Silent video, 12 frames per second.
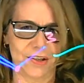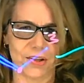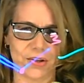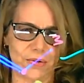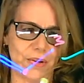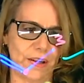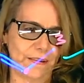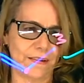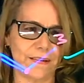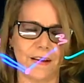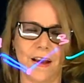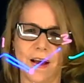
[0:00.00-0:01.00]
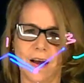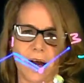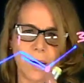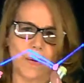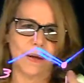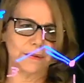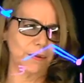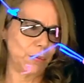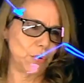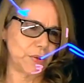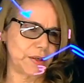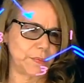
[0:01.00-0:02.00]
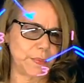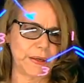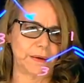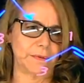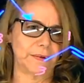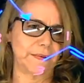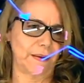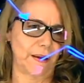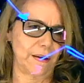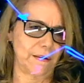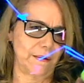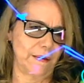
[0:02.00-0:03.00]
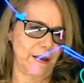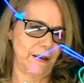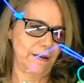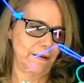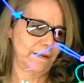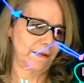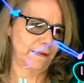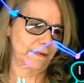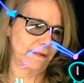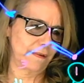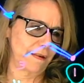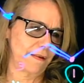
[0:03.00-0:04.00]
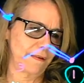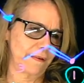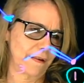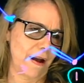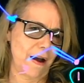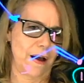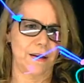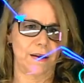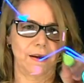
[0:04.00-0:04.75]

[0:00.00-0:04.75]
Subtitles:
So this is about the bookkeeping I was saying. This is this guy.